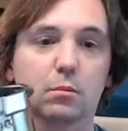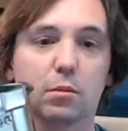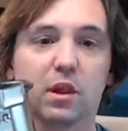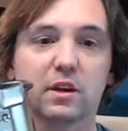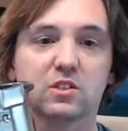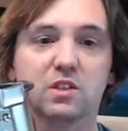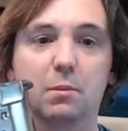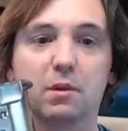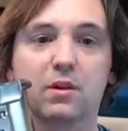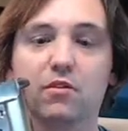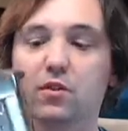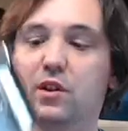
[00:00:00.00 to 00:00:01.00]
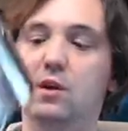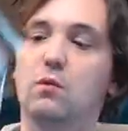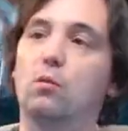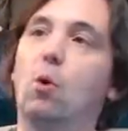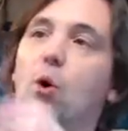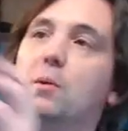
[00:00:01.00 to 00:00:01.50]
plug assembly for the
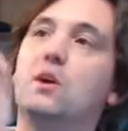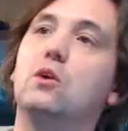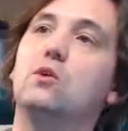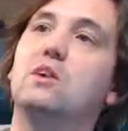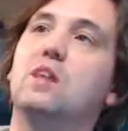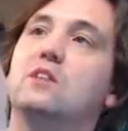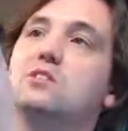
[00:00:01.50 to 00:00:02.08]
warming unit that's